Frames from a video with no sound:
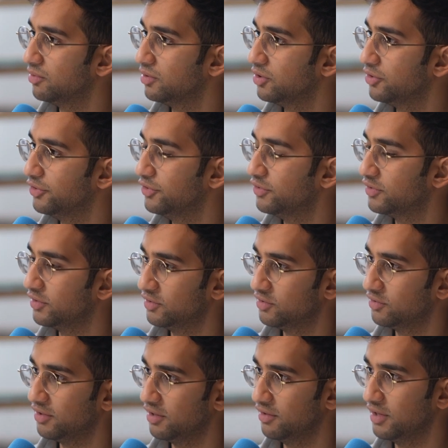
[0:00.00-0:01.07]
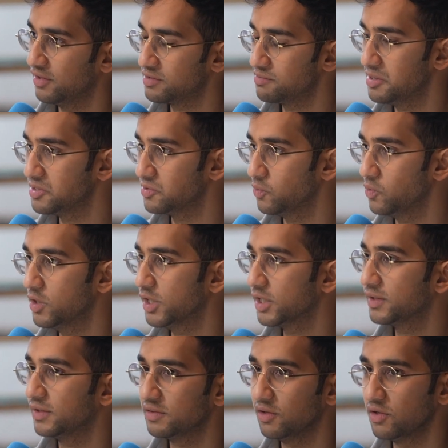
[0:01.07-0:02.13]
good sense of how that's meant to
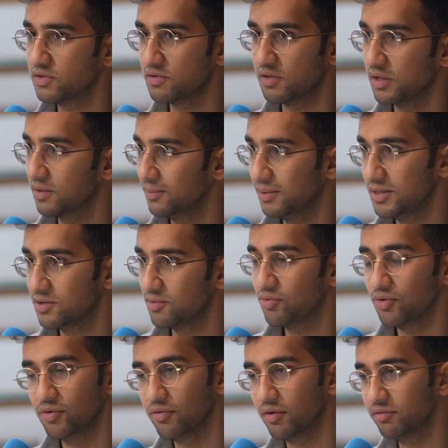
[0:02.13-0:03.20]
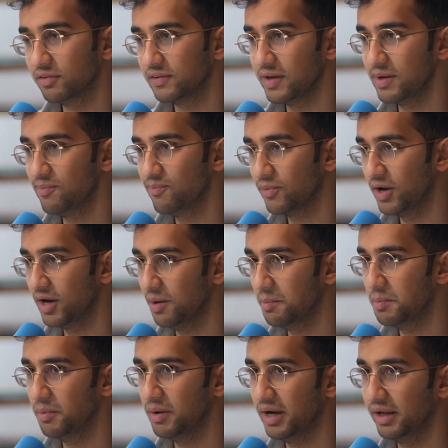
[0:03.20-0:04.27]
work. There's lots of things we need to improve, obviously.
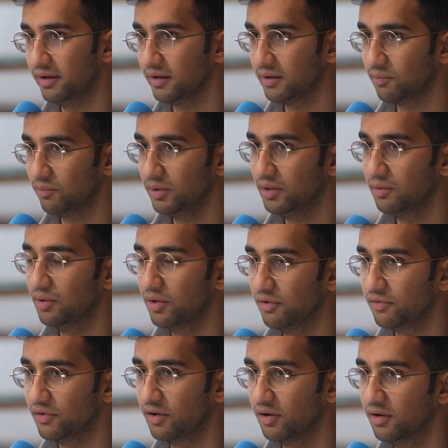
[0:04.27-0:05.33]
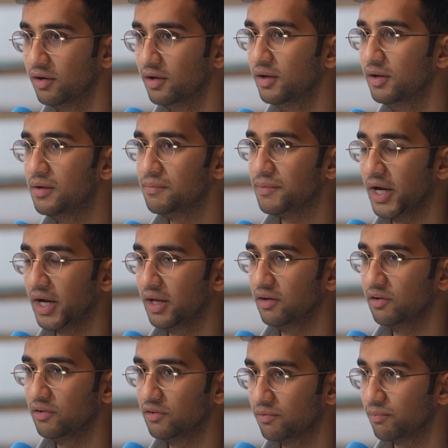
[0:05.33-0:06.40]
And like, we know what those are.
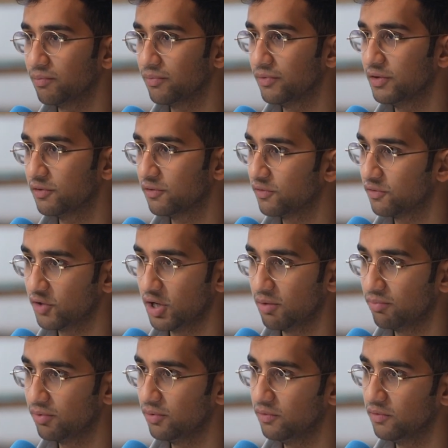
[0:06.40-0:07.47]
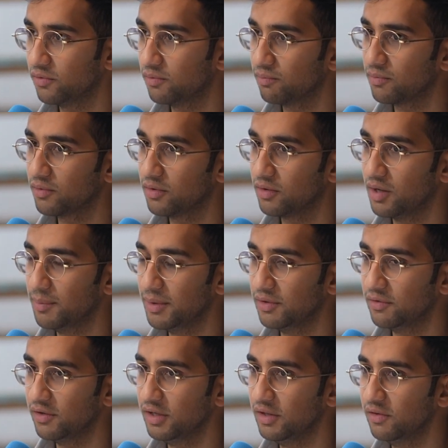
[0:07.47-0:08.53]
And this chap who's come in
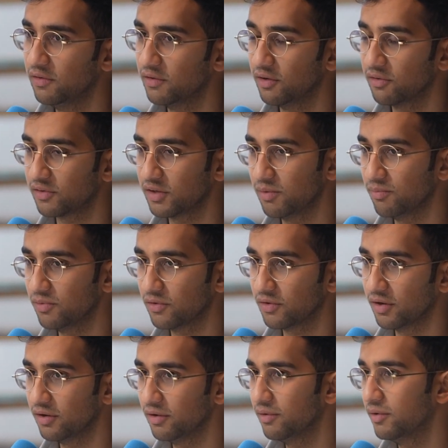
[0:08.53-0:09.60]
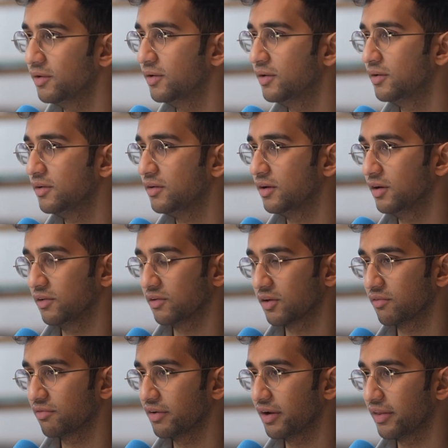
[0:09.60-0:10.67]
to lead the sales team is going to
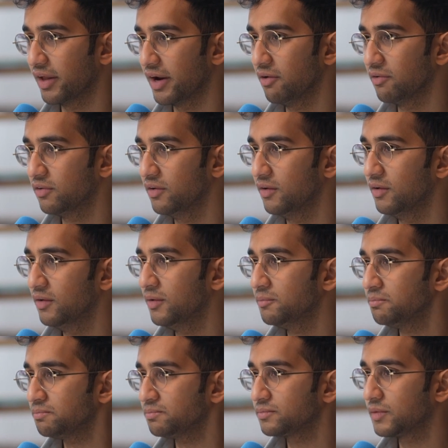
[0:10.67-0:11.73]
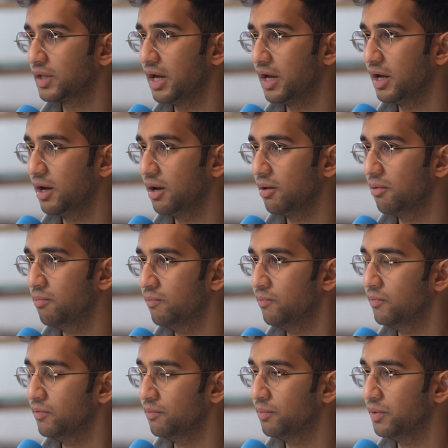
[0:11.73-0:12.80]
figure that out. But
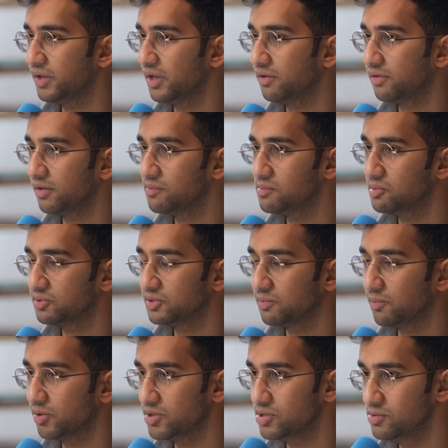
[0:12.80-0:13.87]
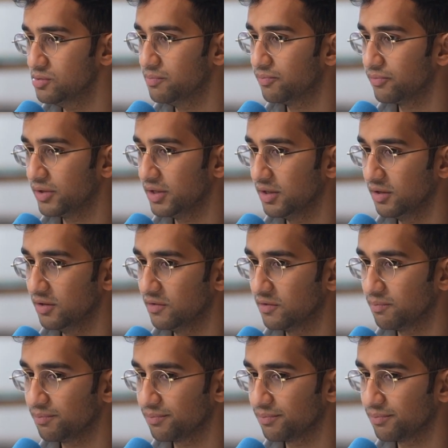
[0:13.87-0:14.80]
the other thing we also want to do is